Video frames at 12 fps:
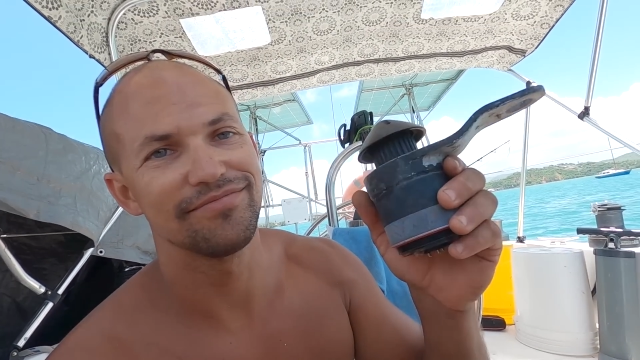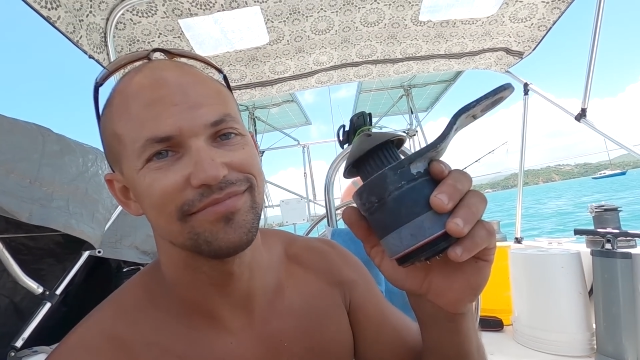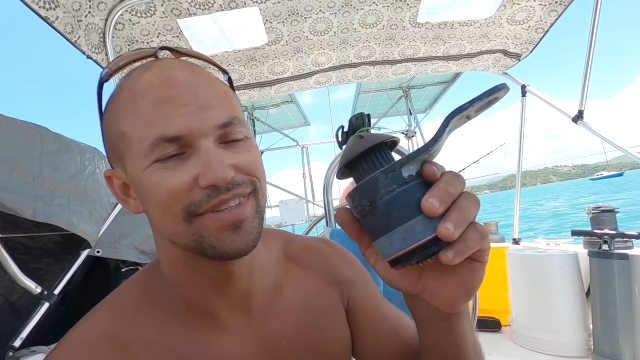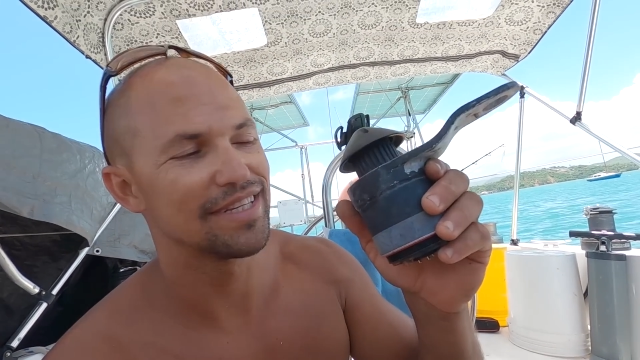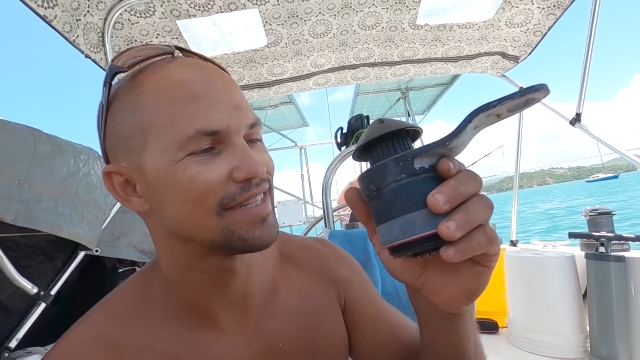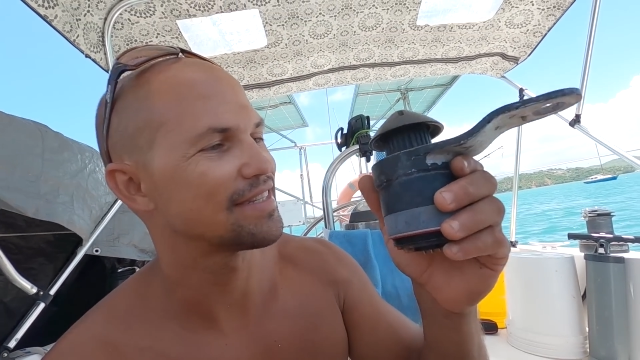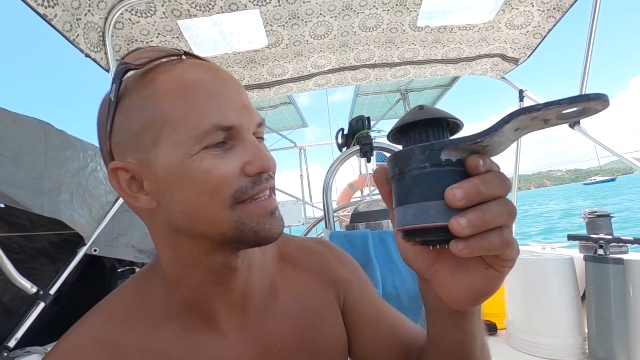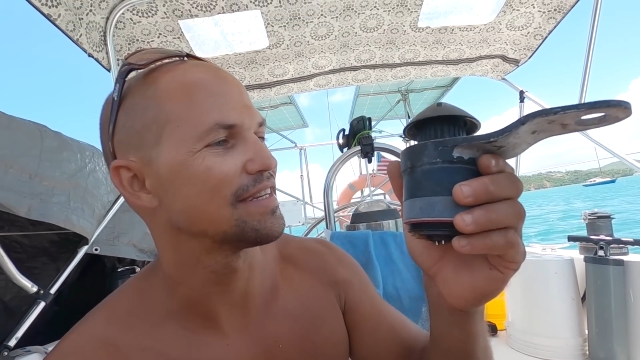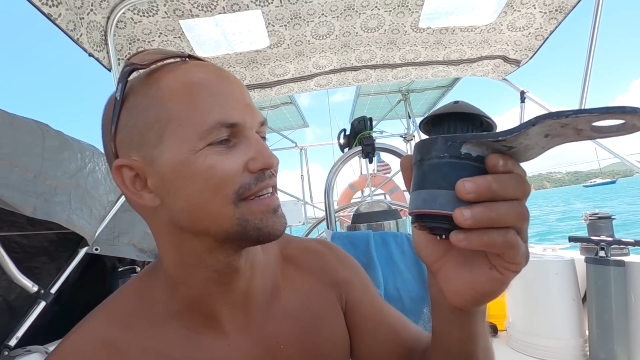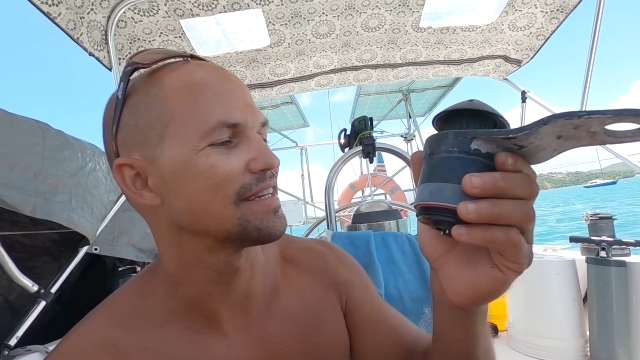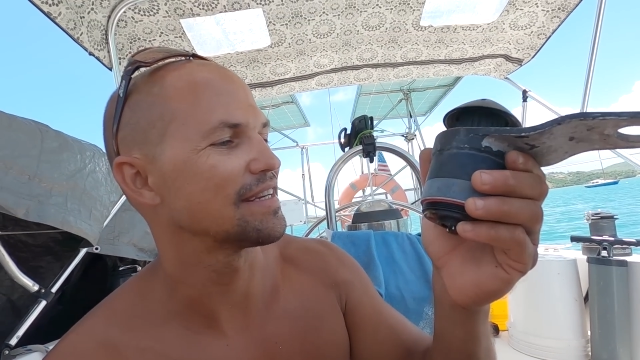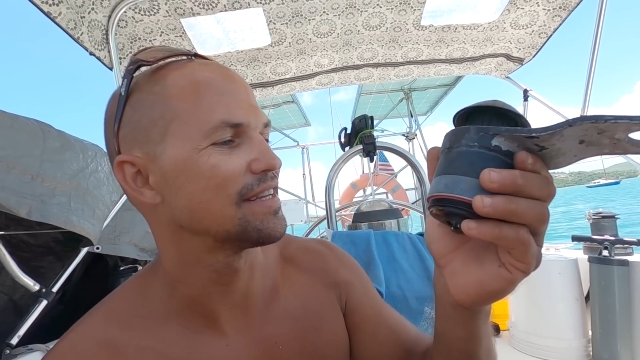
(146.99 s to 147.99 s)
this
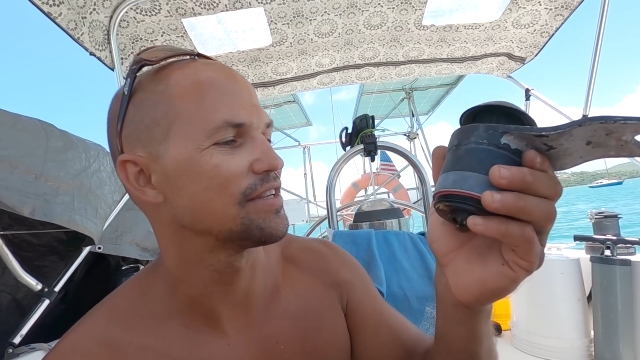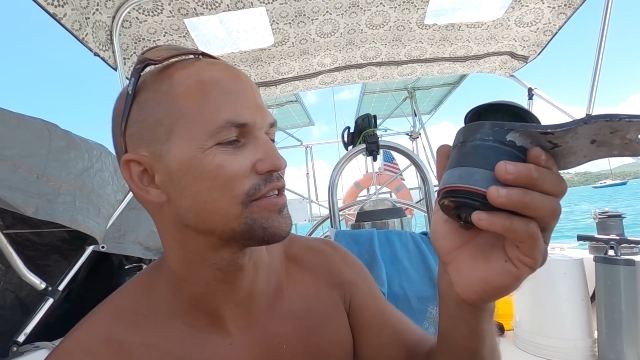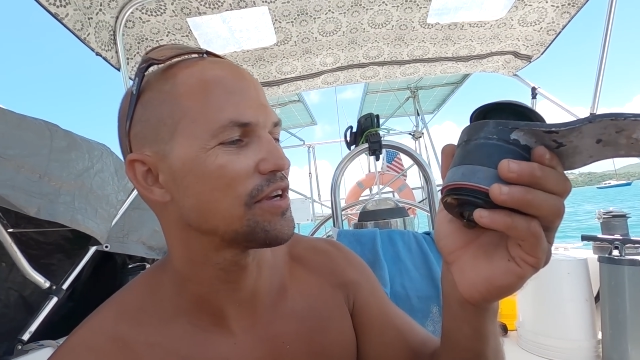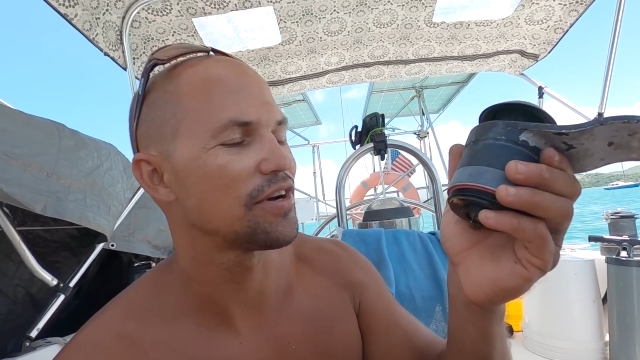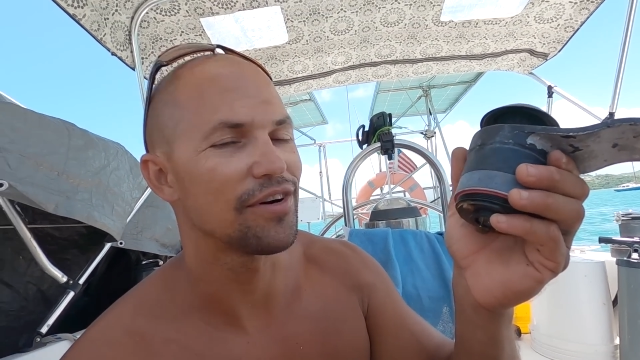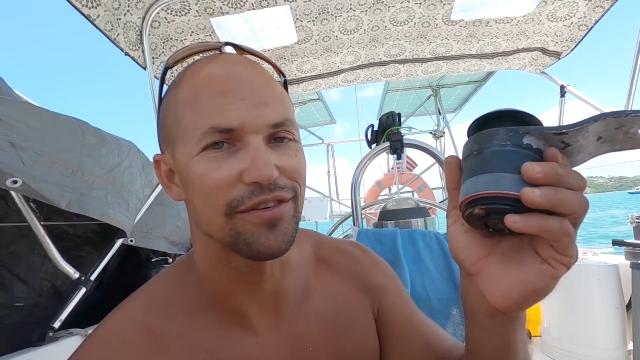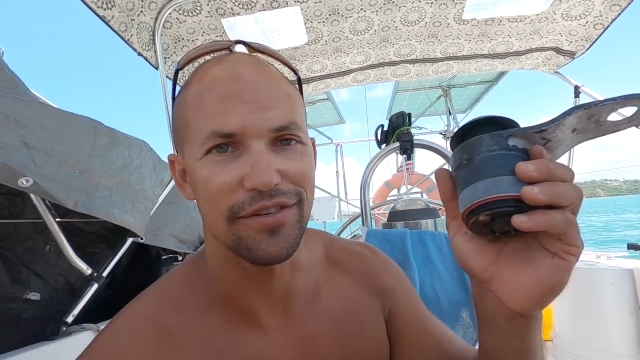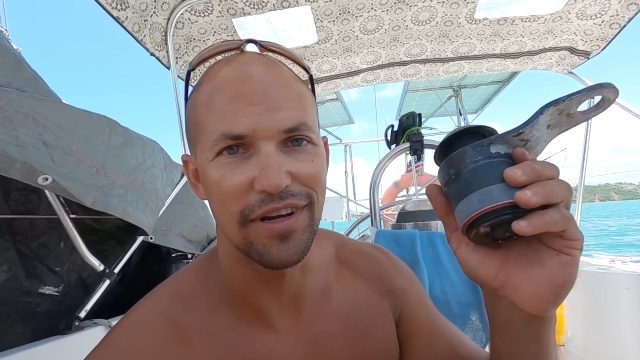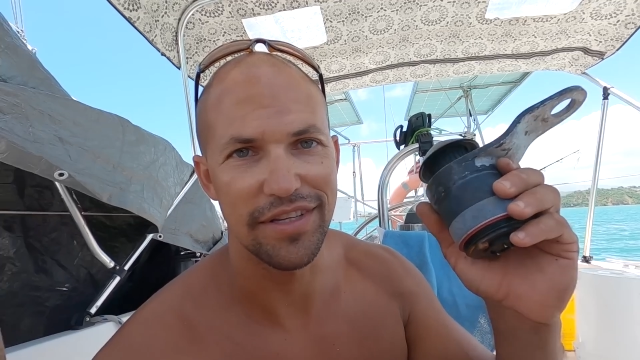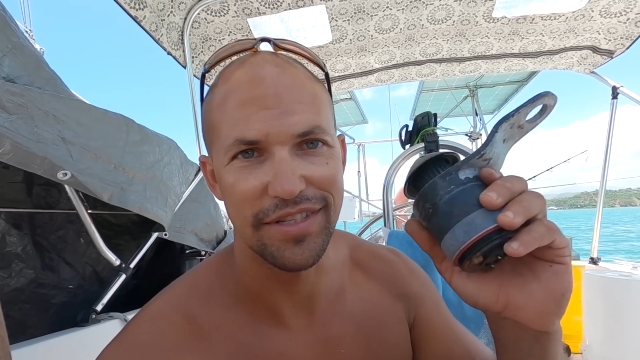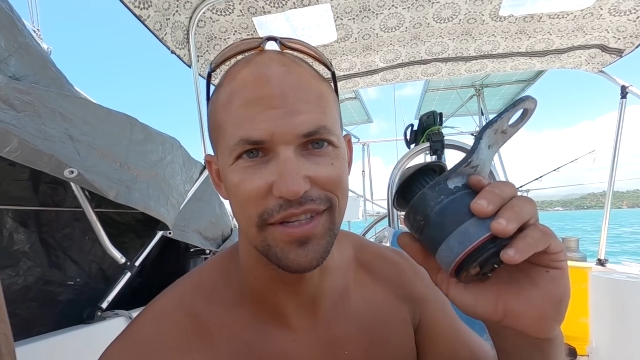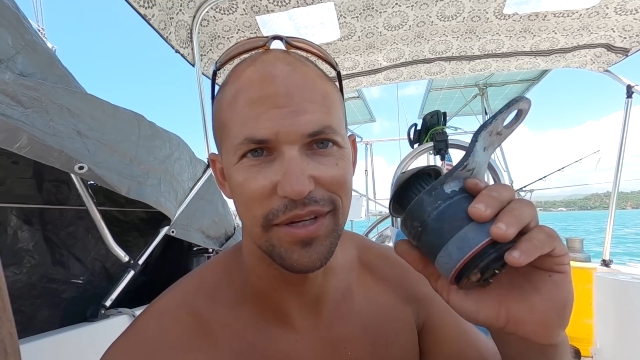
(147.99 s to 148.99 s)
thing is all
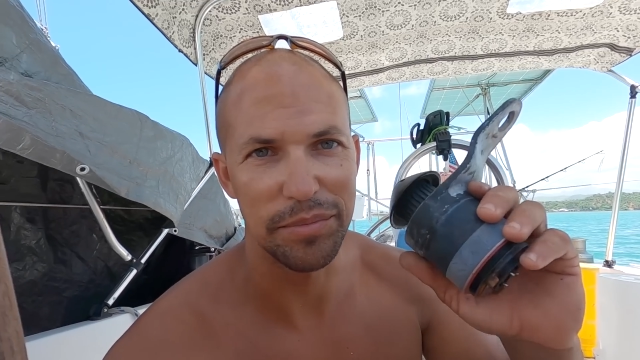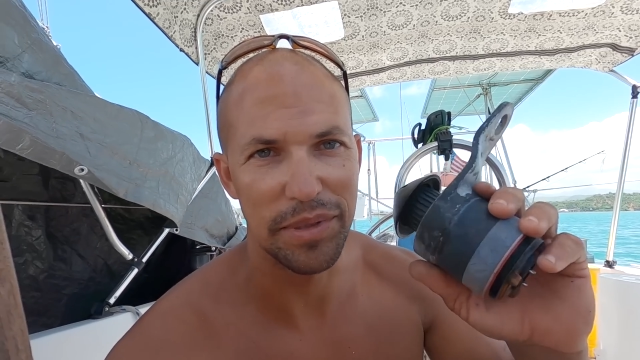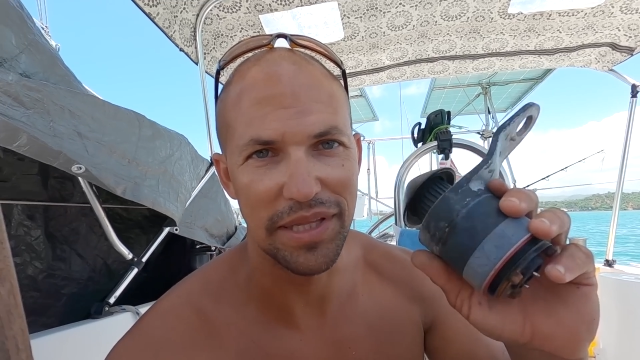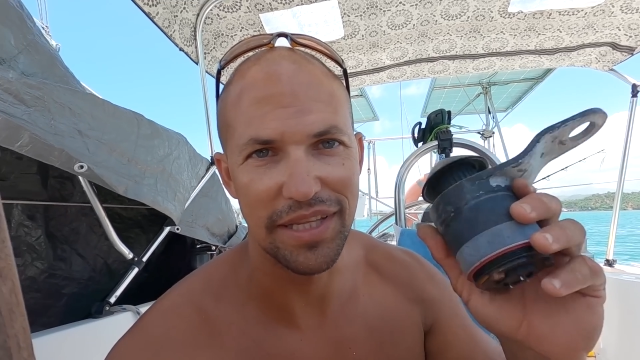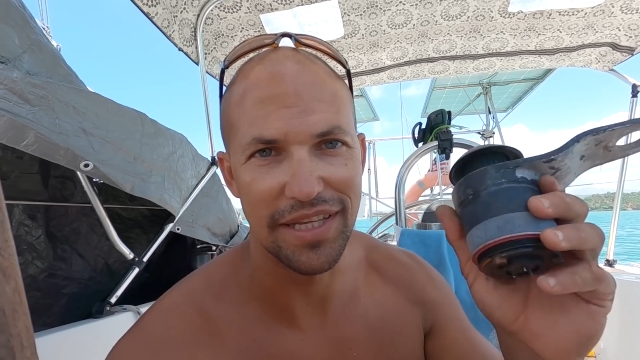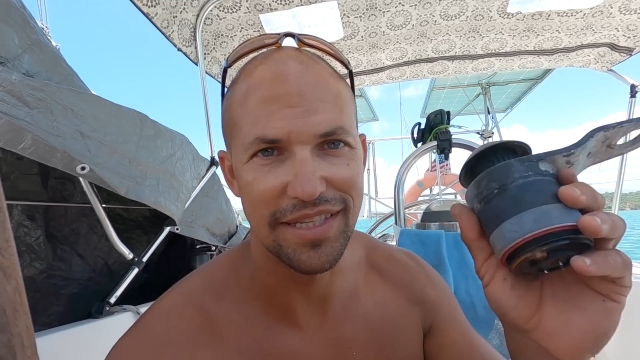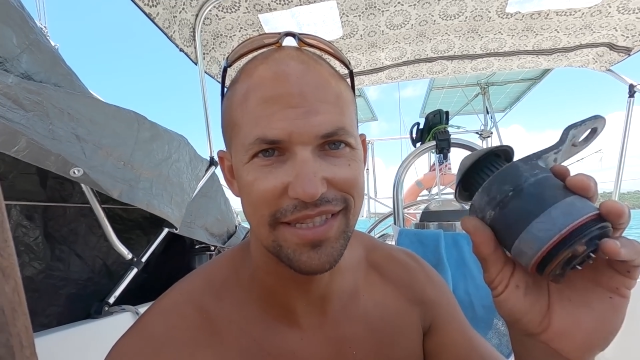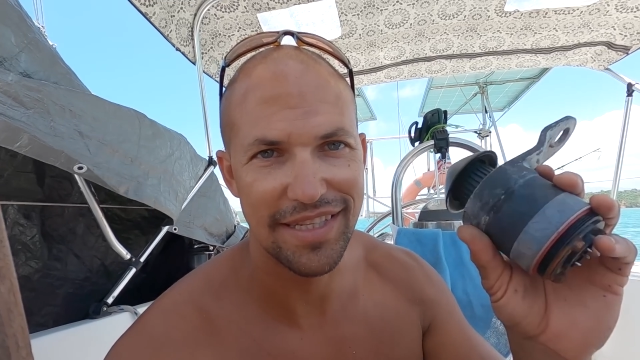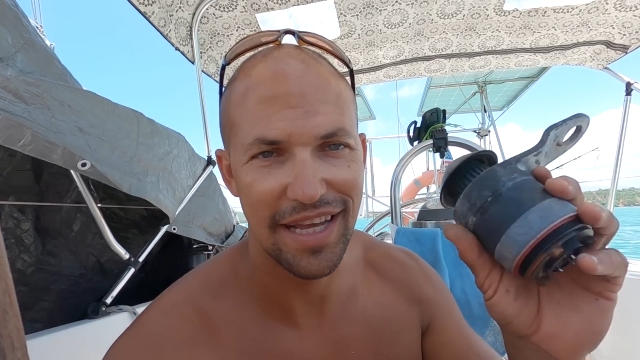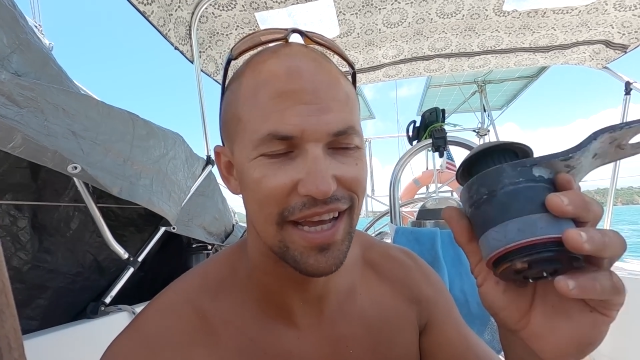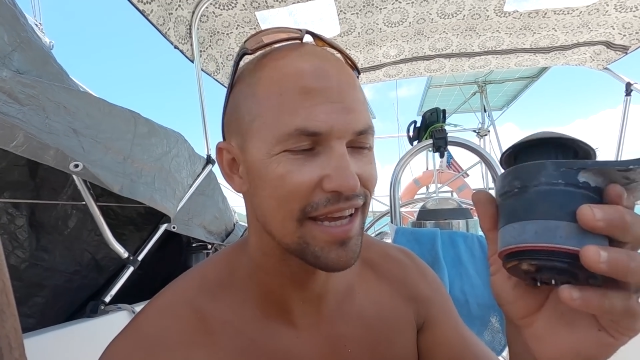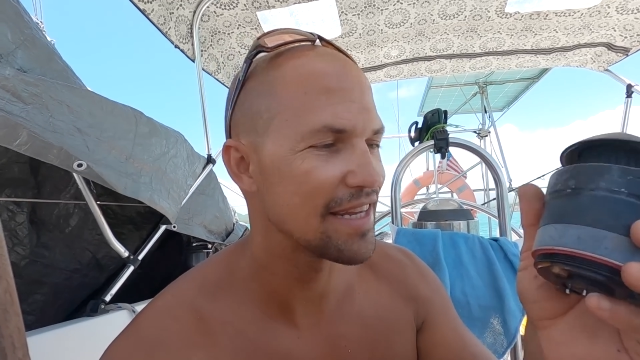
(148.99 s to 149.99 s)
rusted up on the
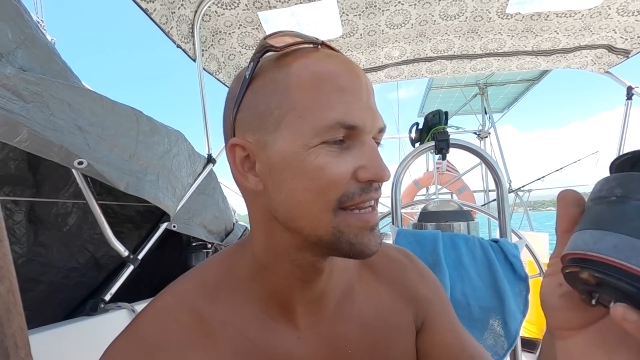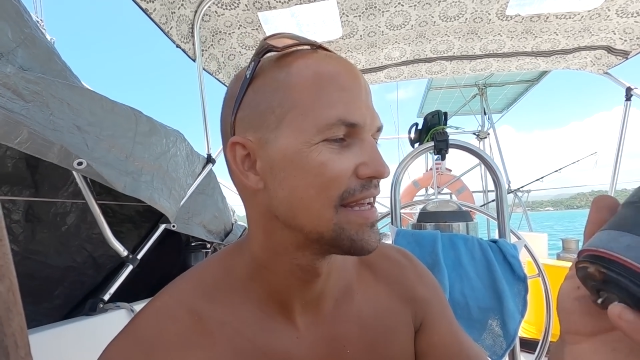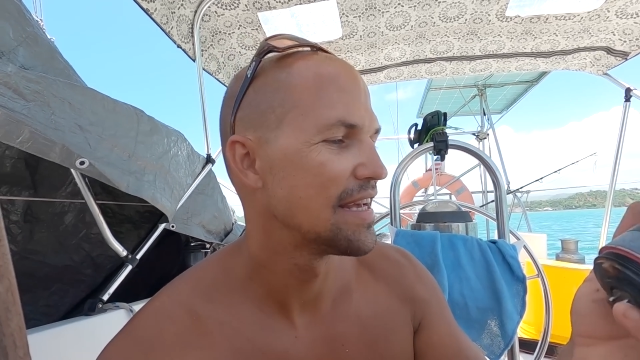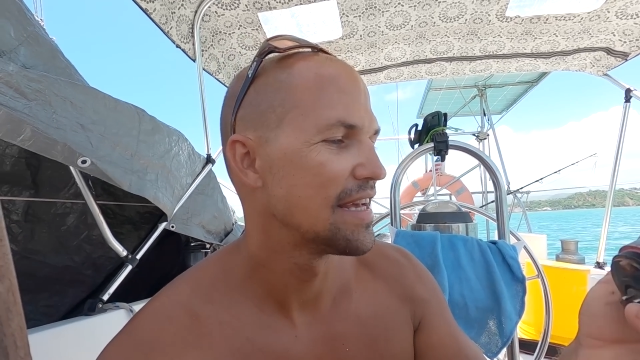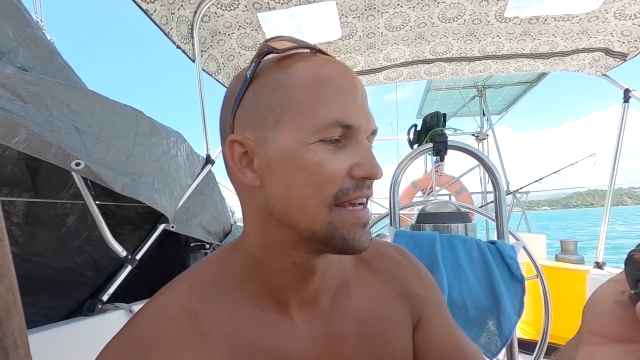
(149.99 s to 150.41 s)
inside.